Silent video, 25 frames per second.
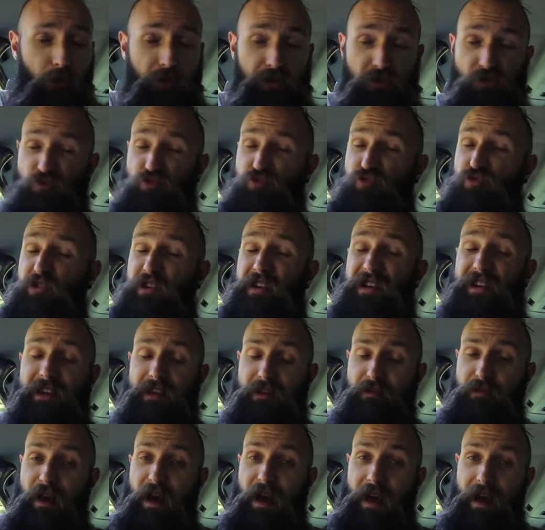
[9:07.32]

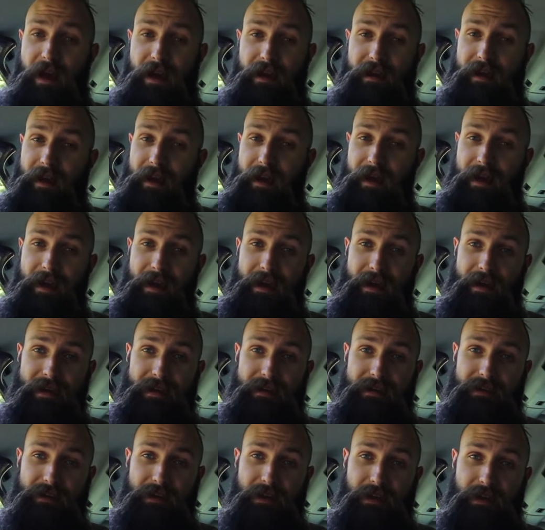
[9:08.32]
really bad,
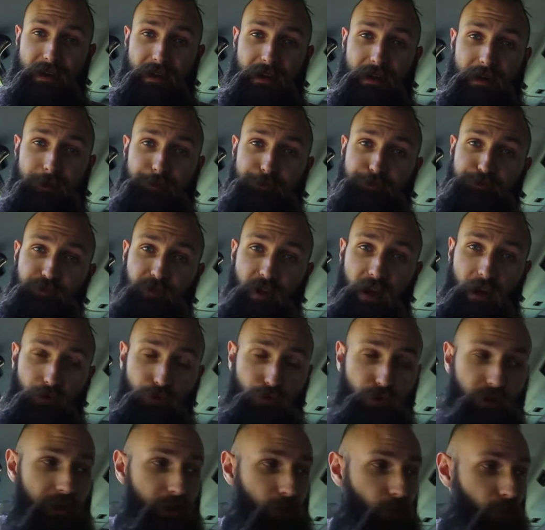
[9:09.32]
and I
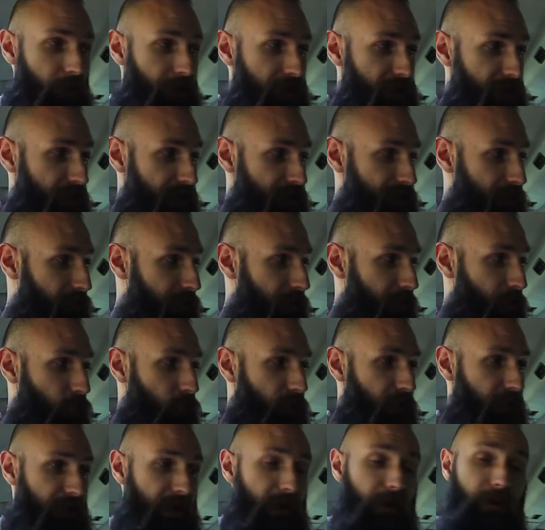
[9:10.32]
really wanted to get something
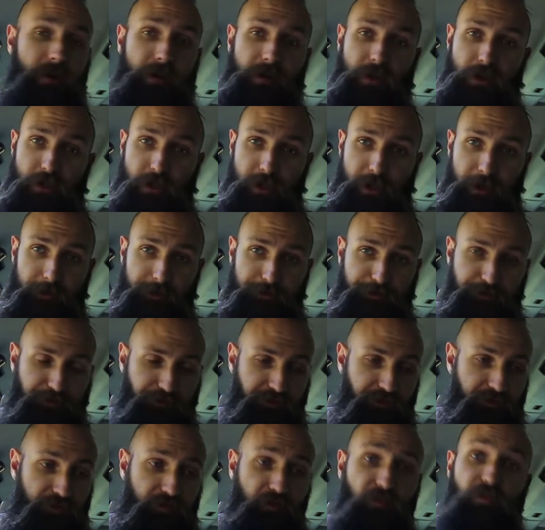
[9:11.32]
with an air conditioning,
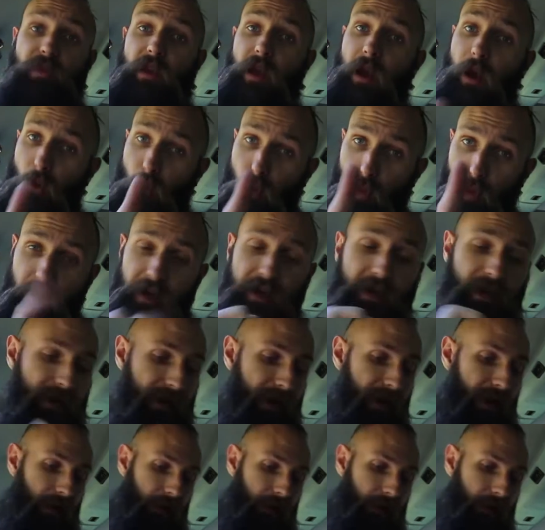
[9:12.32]
working air